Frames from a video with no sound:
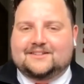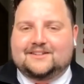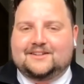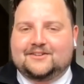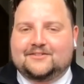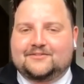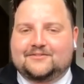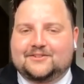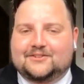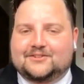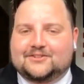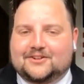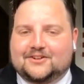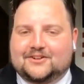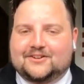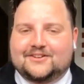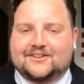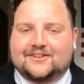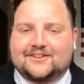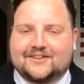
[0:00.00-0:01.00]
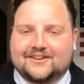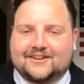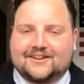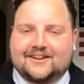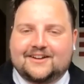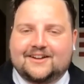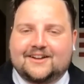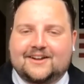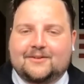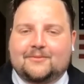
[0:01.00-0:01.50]
in your future,
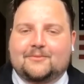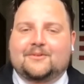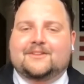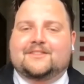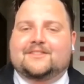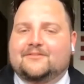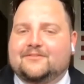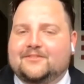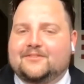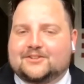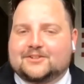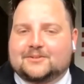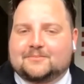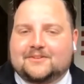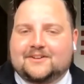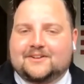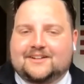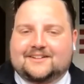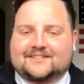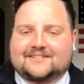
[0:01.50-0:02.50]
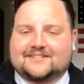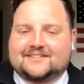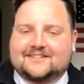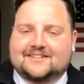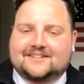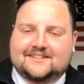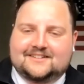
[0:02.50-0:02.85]
what the future brings.